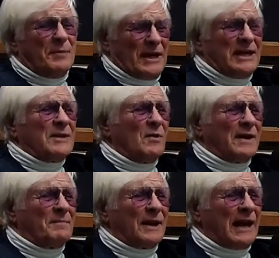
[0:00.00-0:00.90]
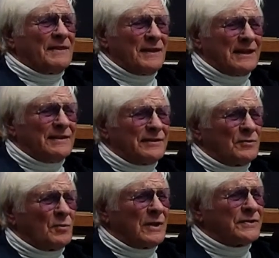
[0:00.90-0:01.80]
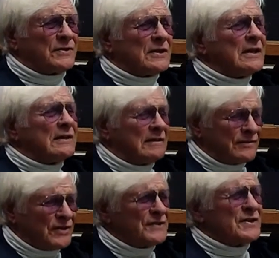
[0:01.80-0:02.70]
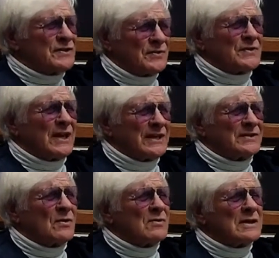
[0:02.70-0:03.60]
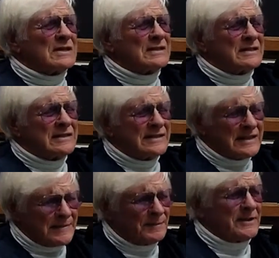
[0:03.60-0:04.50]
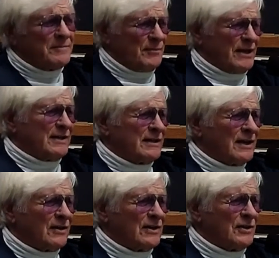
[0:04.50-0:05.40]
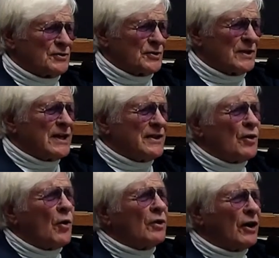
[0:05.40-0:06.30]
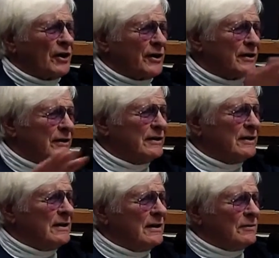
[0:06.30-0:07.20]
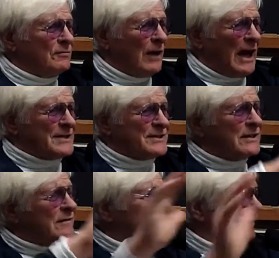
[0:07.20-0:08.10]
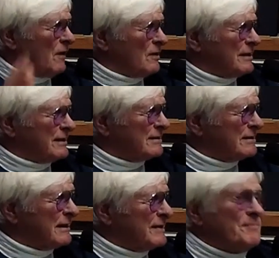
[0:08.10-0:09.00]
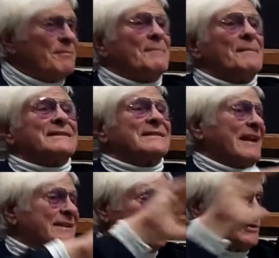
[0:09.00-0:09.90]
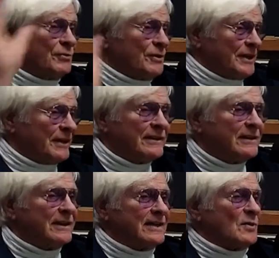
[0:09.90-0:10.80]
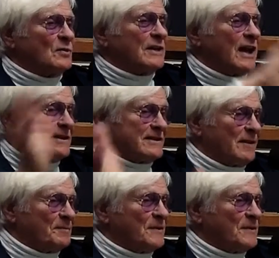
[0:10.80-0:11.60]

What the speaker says: But anyway, but I think that it's just as you say. It's so deeply embedded in our culture. The whole arc, rising and falling. It's actually Greek in its own concept.